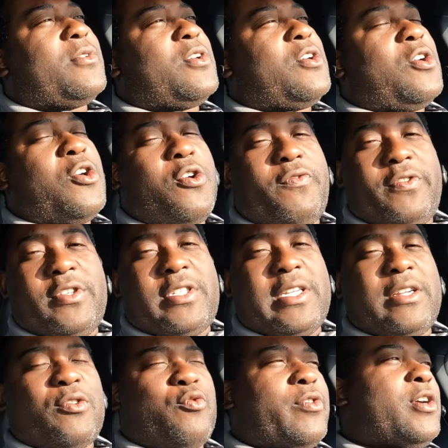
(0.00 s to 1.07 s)
or hopefully
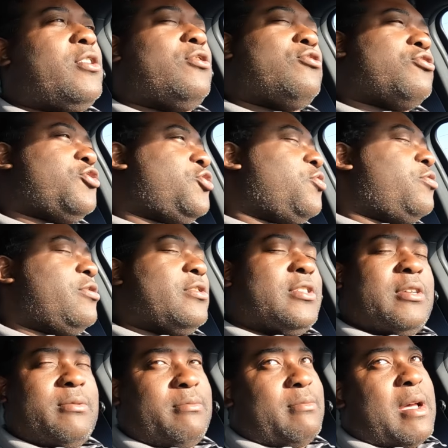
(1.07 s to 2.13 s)
seen a reel or a short or
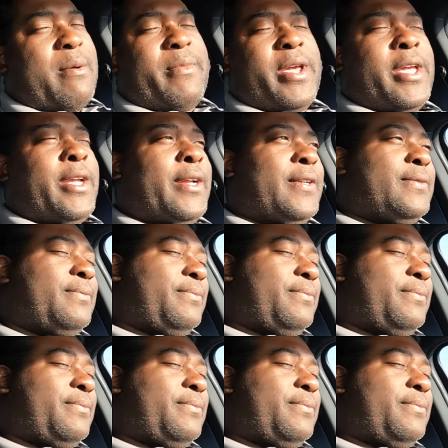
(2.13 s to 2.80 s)
something I made